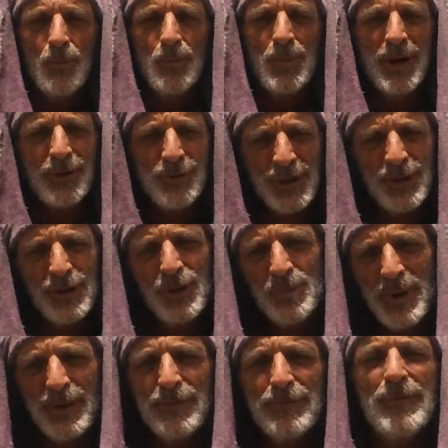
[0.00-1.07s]
But I think you
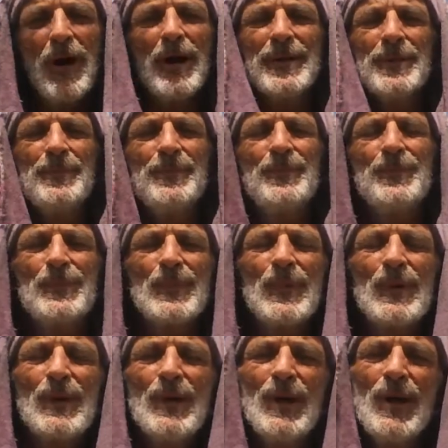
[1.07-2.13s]
may find
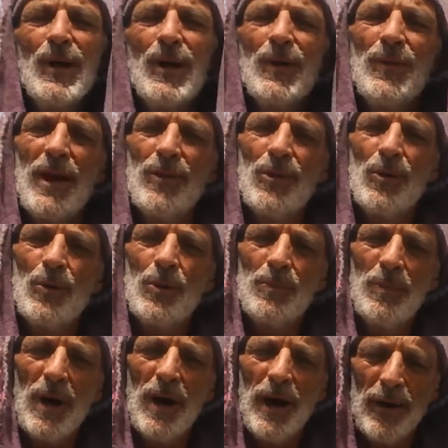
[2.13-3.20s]
that there were
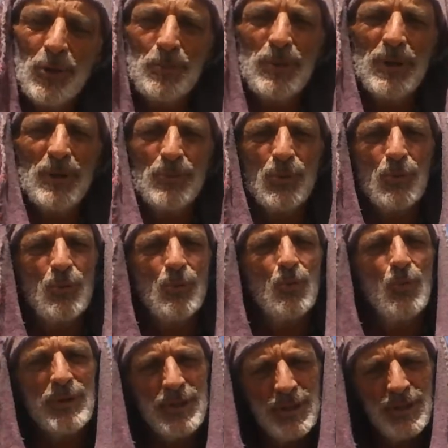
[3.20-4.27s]
other people
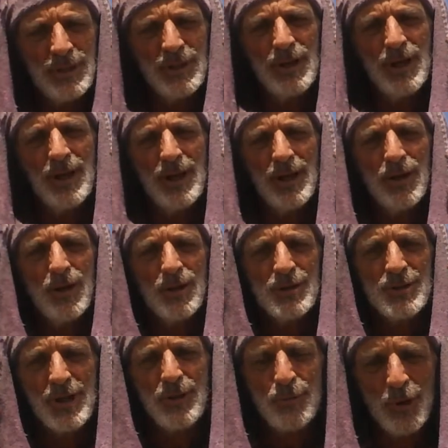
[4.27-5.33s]
within,
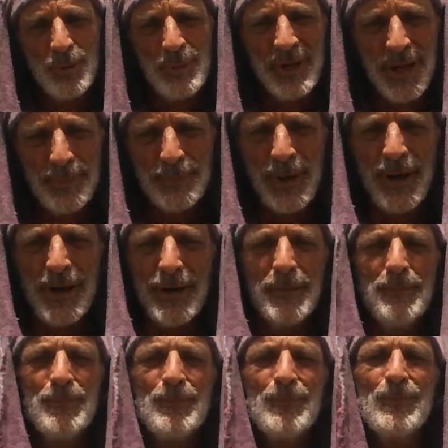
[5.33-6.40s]
say, the Roman Empire
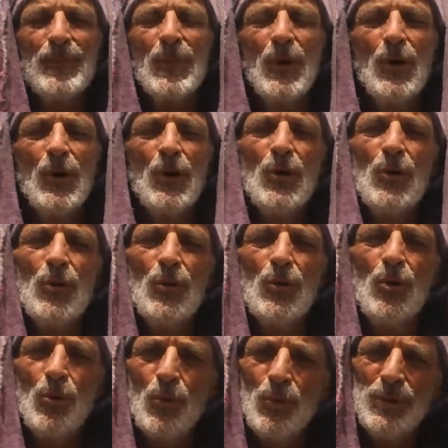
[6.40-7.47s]

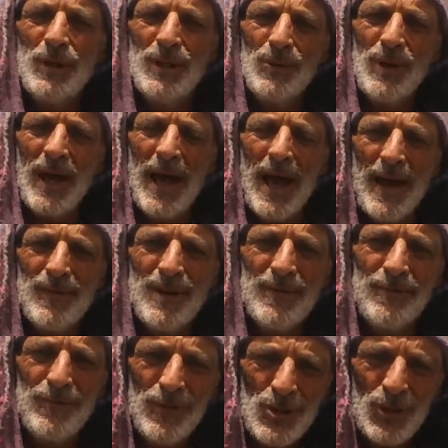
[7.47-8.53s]
who didn't have a
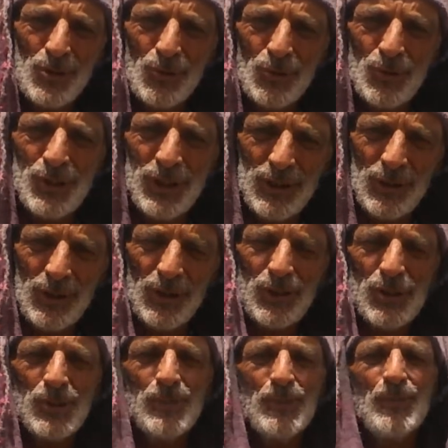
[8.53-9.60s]
physical
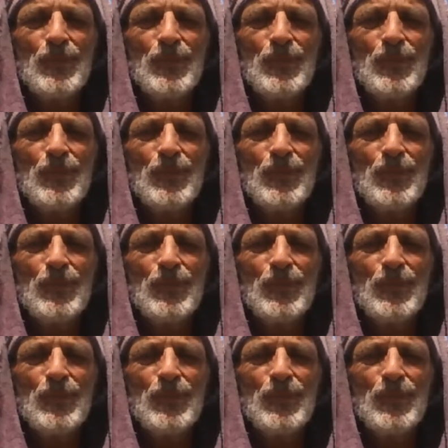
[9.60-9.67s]
sickness,